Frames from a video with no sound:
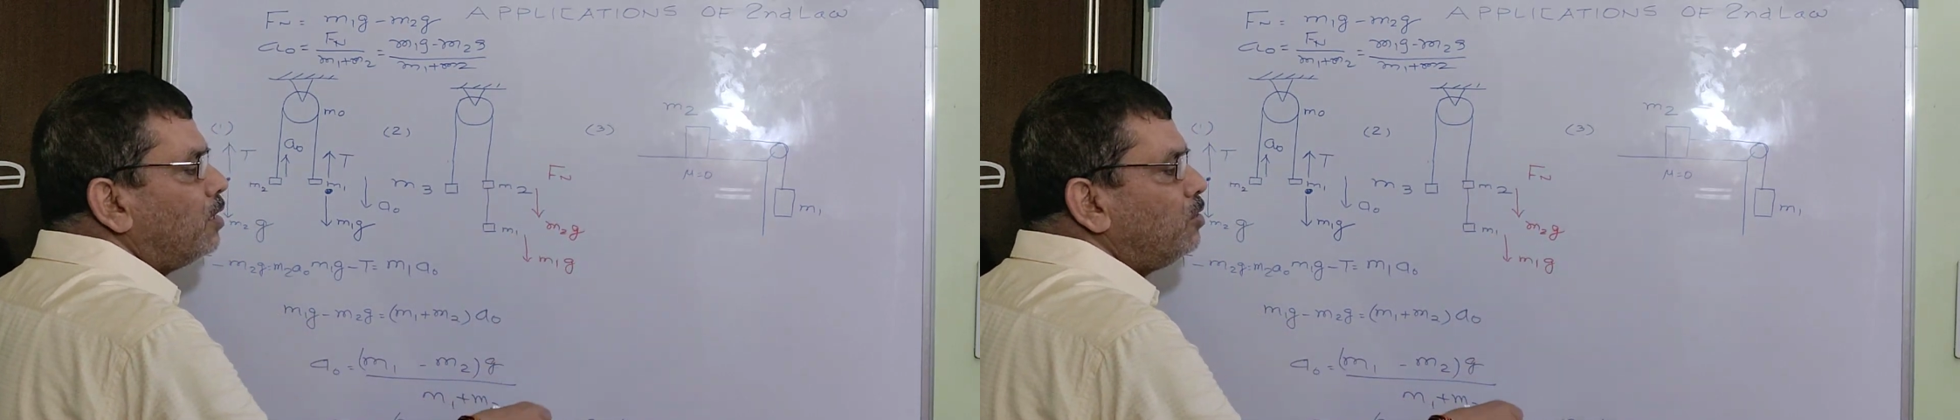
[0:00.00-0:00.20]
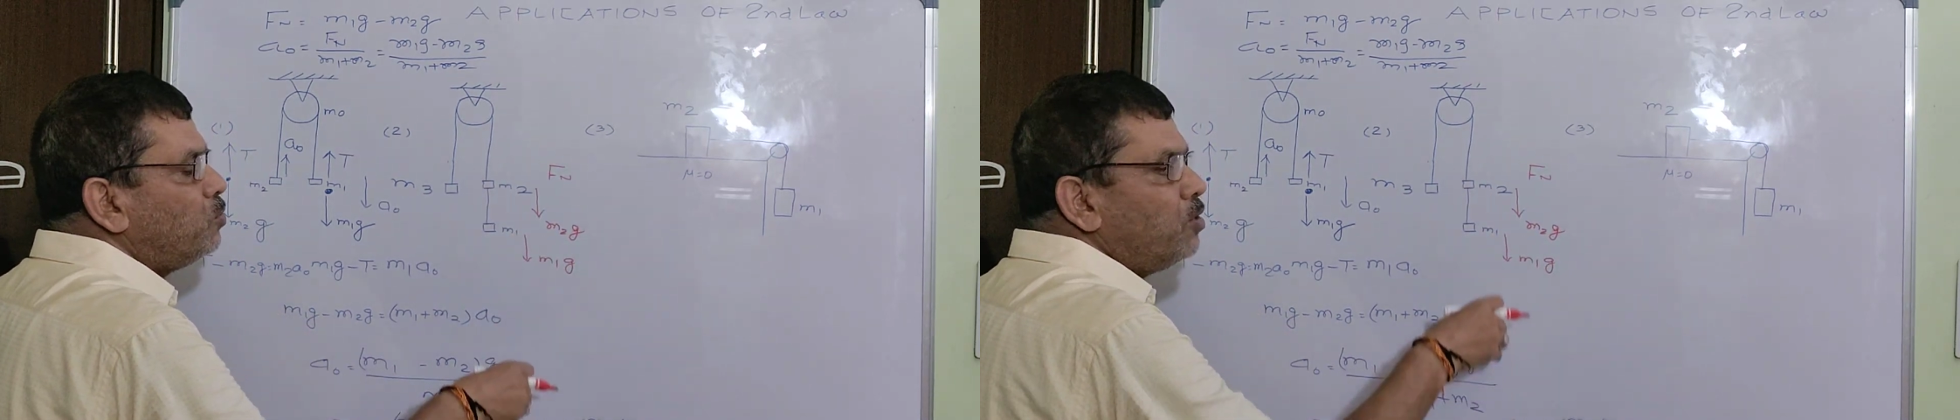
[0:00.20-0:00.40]

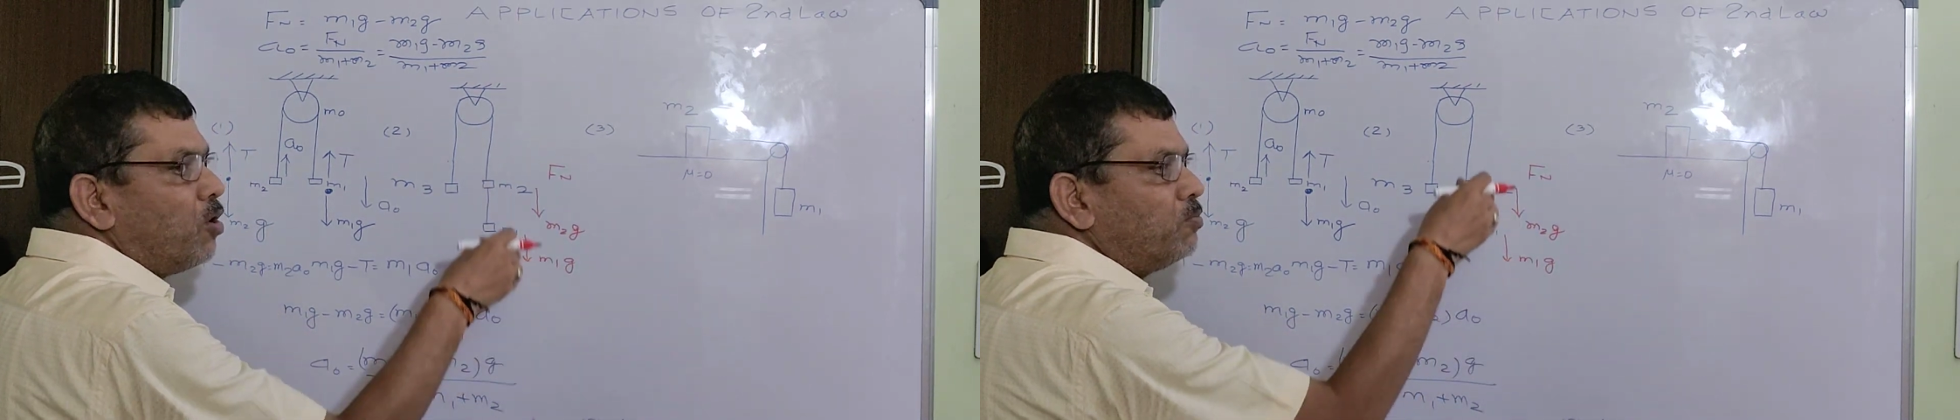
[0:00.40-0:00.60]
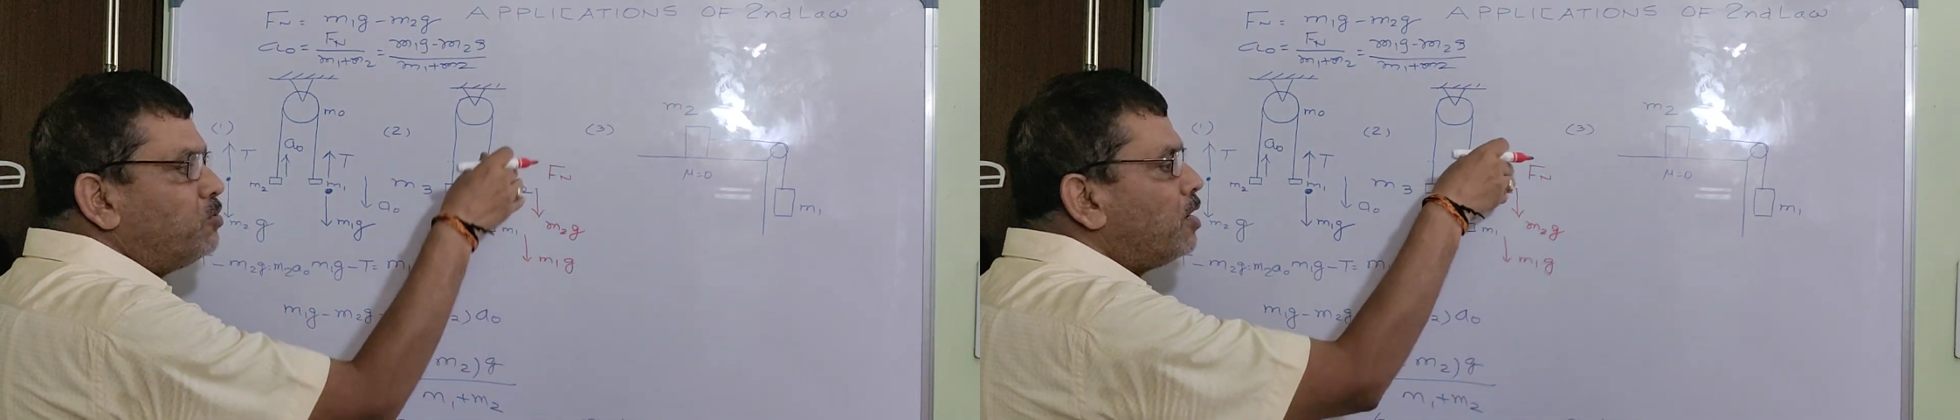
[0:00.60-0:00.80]
you
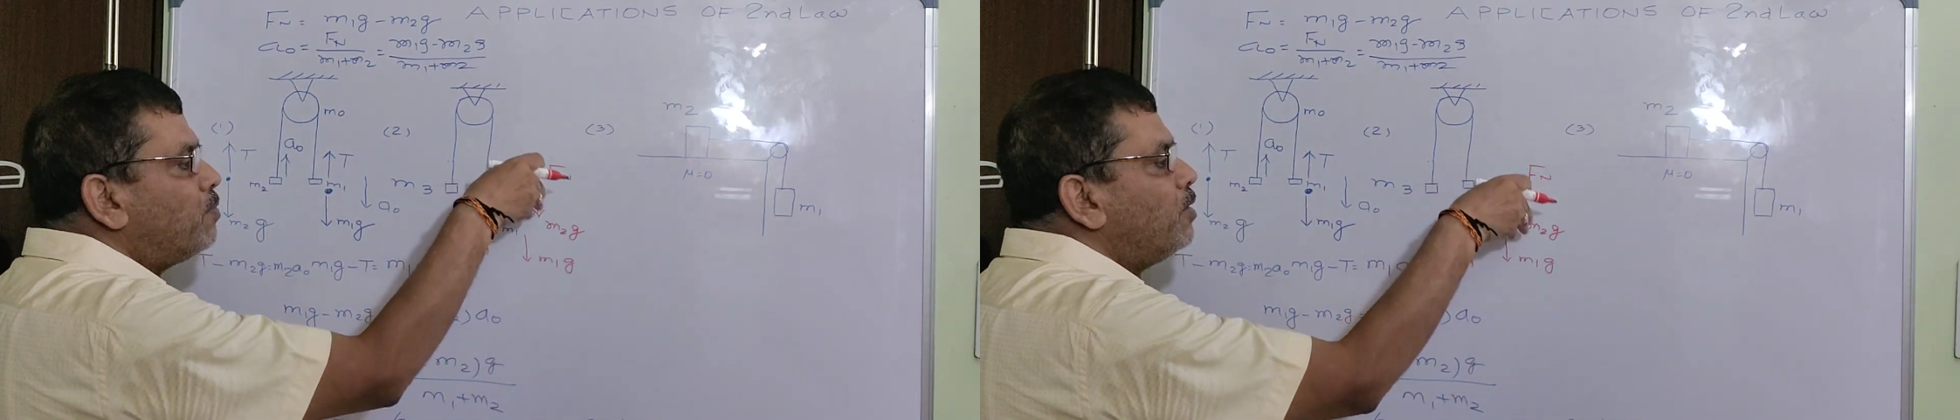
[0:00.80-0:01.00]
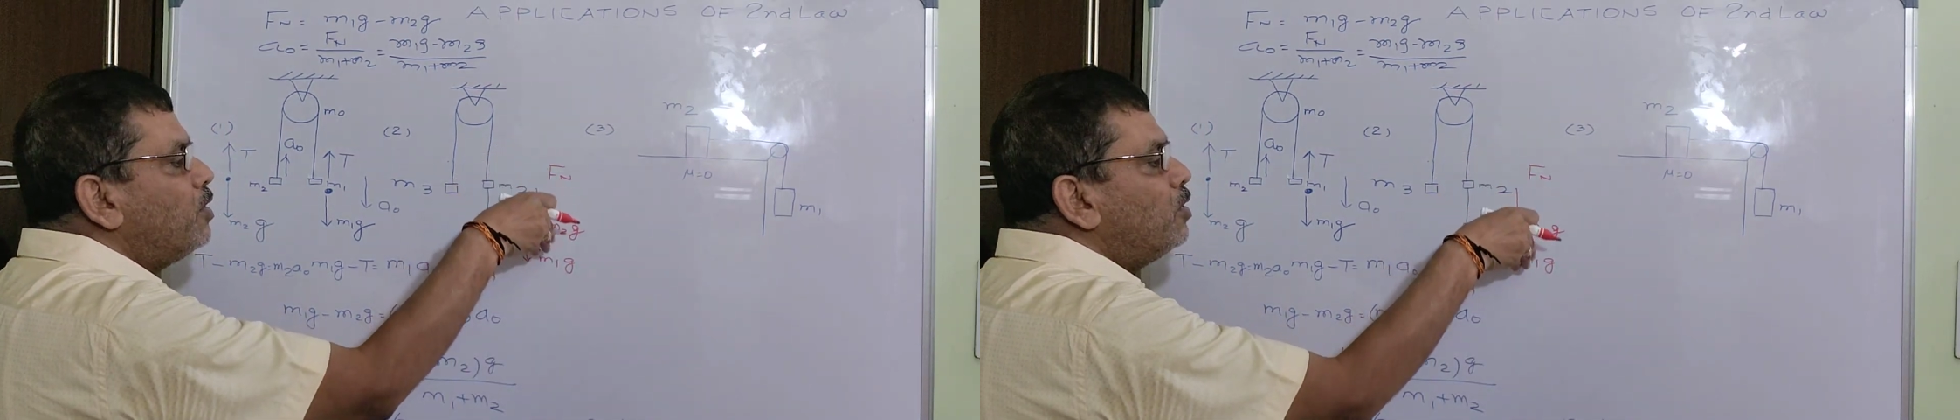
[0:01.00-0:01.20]
will
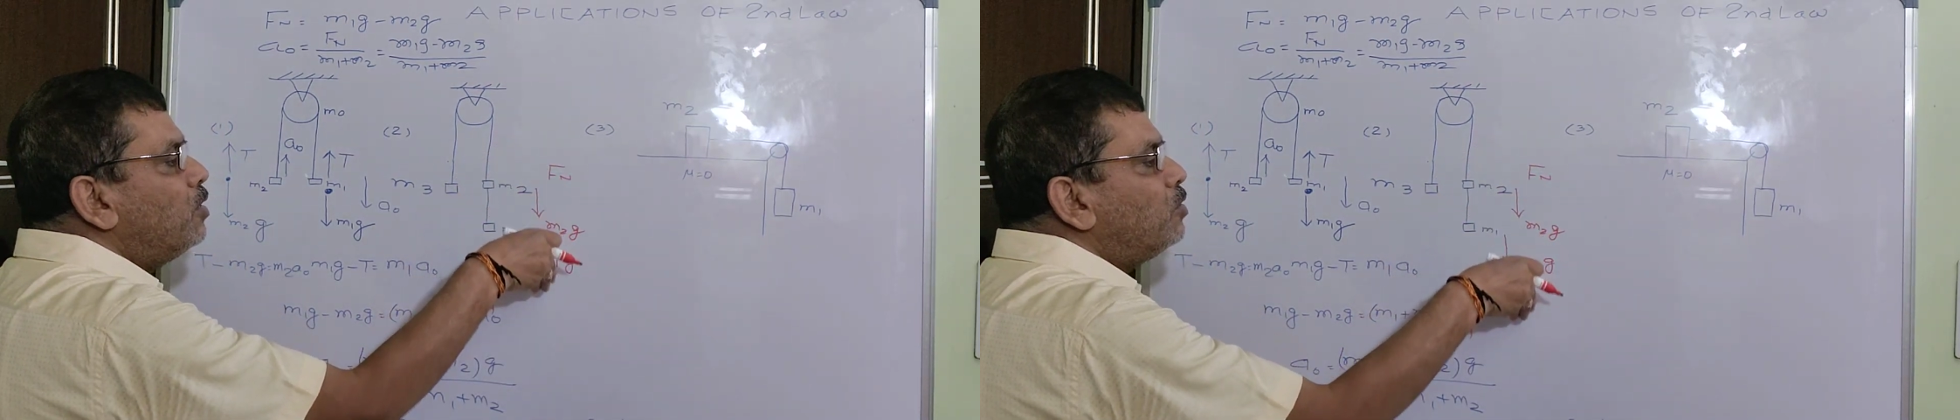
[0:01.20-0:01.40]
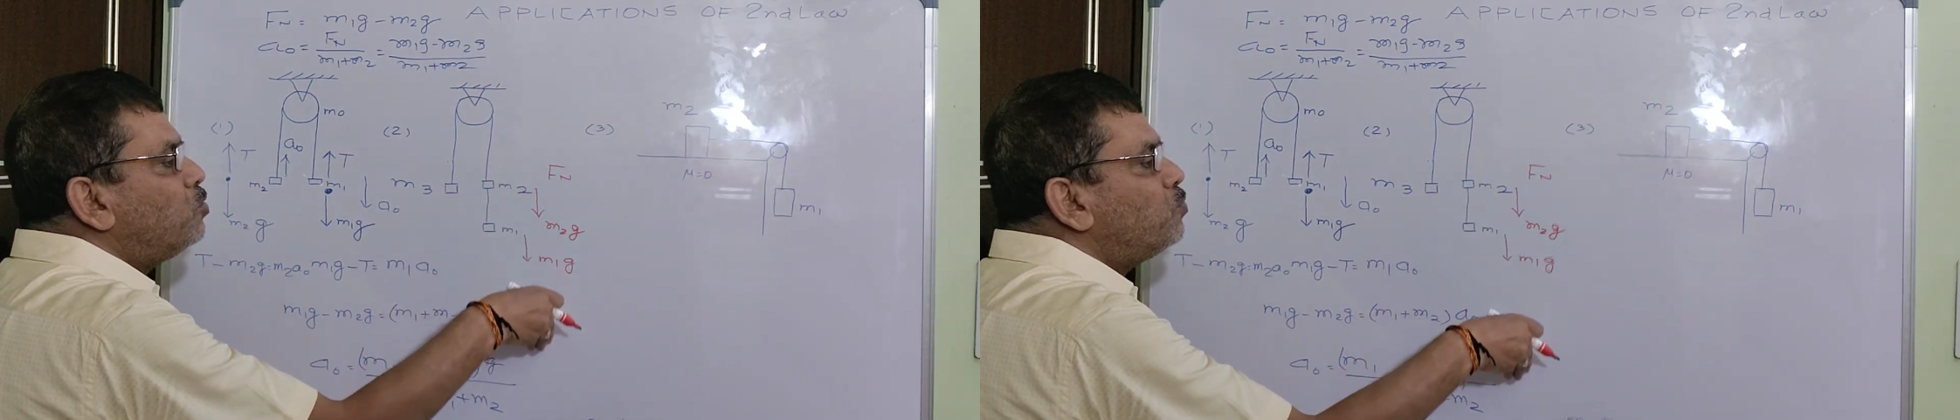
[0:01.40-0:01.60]
observe
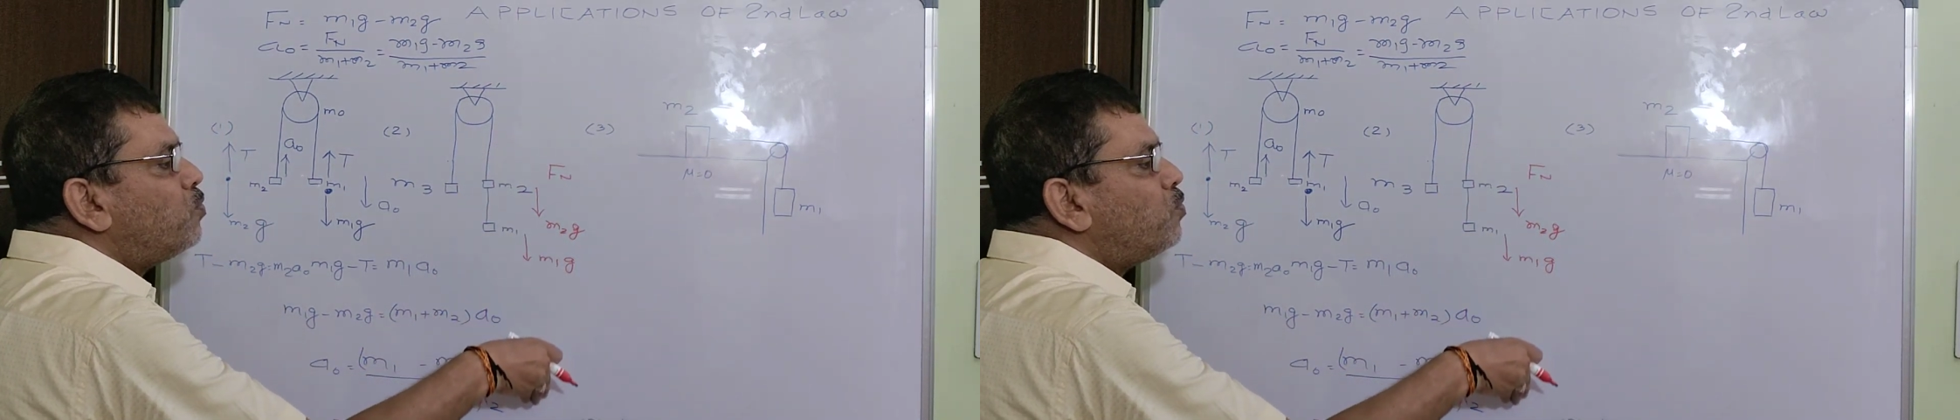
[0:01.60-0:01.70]
two